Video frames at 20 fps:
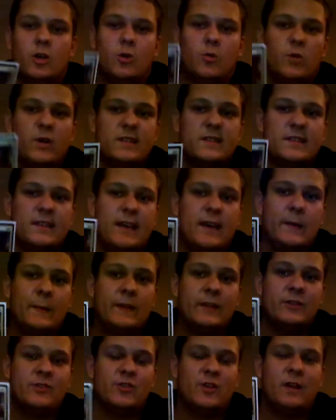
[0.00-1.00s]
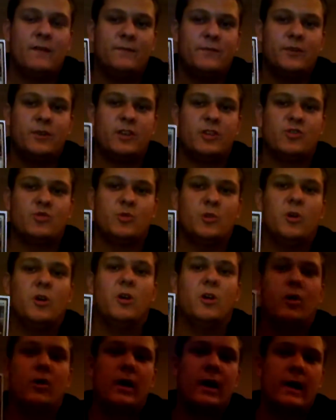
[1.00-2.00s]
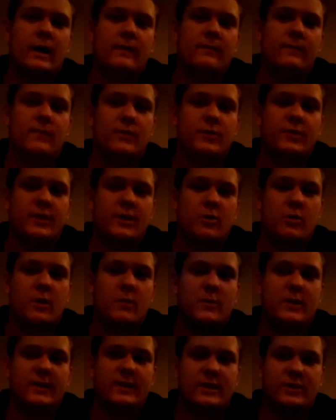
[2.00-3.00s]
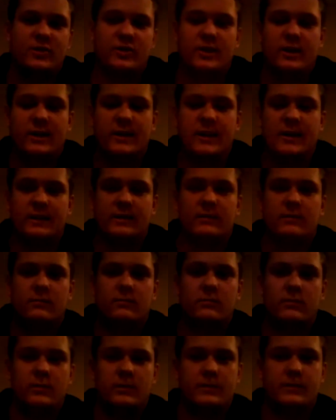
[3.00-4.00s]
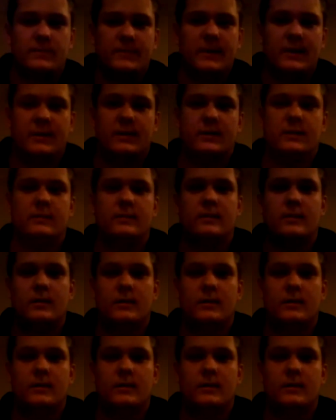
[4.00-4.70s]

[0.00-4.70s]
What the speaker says: 1 Skyweather Shot for control and for the Green-White Legendary deck. Turn back on.